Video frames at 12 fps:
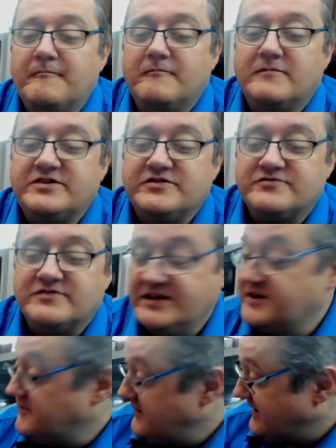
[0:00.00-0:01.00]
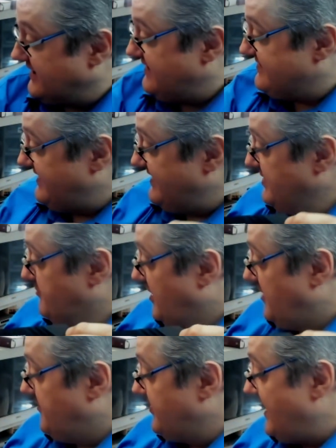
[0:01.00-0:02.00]
Which is really annoying. It's in the
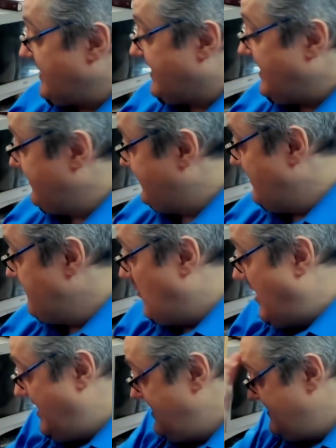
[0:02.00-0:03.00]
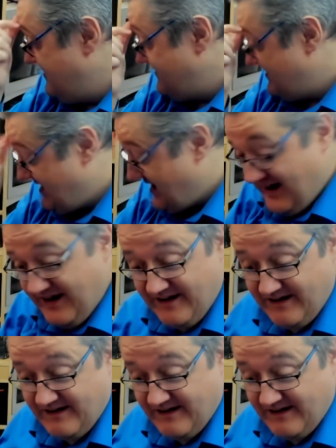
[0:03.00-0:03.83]
bottom of that case somewhere. And